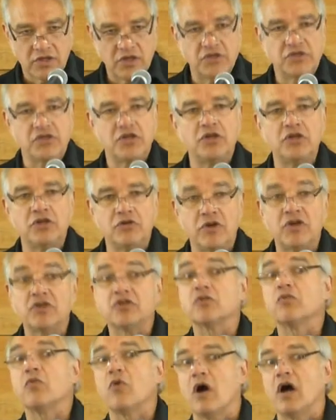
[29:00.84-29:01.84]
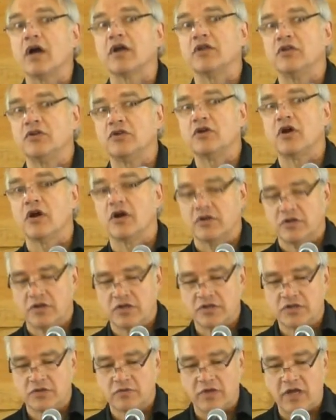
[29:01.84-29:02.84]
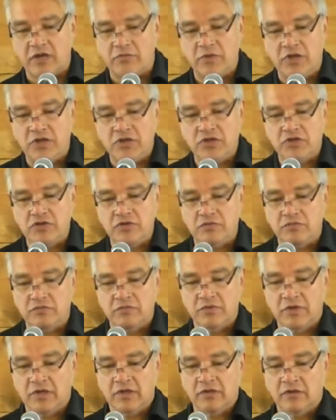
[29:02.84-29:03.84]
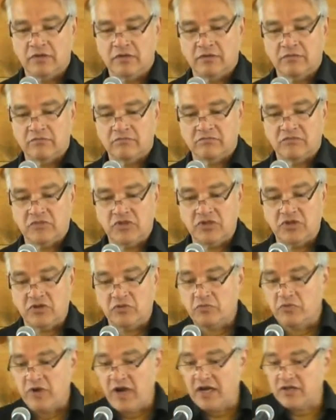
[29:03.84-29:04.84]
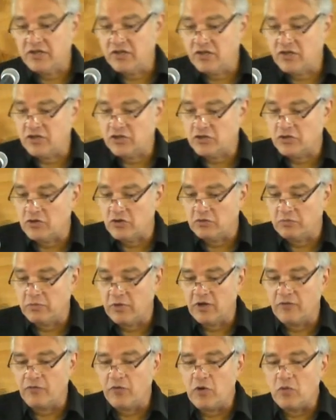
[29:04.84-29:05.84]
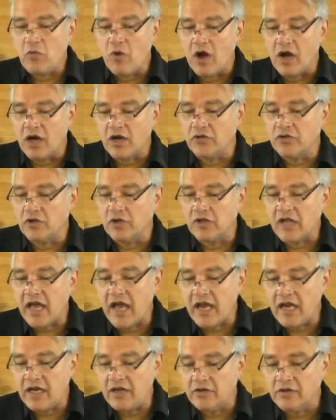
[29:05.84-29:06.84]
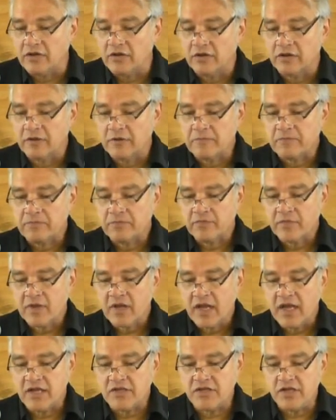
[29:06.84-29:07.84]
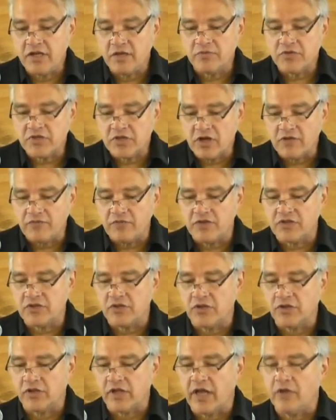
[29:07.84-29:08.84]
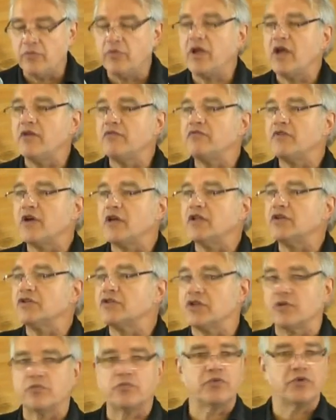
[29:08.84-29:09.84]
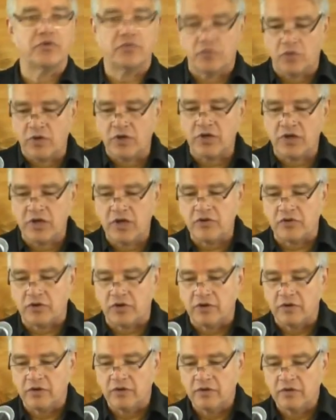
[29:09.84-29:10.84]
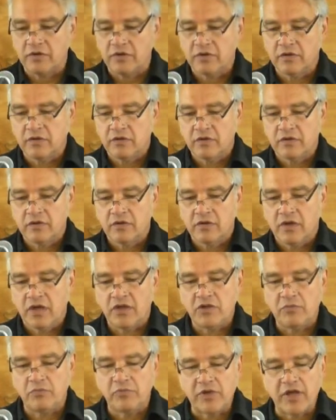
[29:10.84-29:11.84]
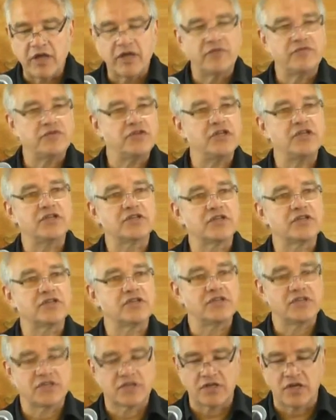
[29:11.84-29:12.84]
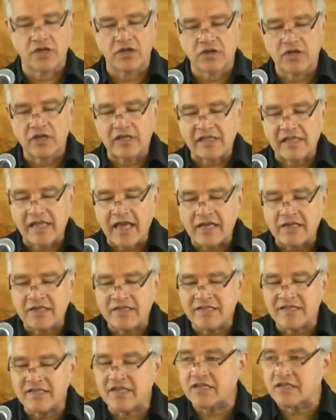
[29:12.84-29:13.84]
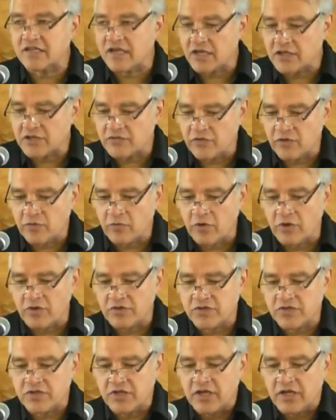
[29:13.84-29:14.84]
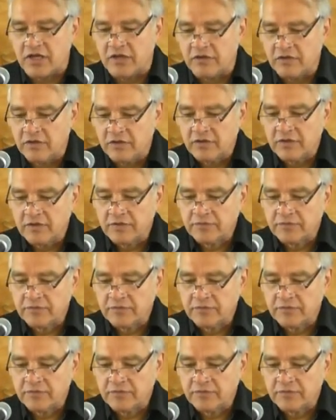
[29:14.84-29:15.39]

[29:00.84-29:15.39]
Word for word: continuing to walk in darkness. So that means you don't practice the truth. But if we walk in the light, as he himself is in the light, we have fellowship with one another, and the blood of Jesus, his son, cleanses us from all sin.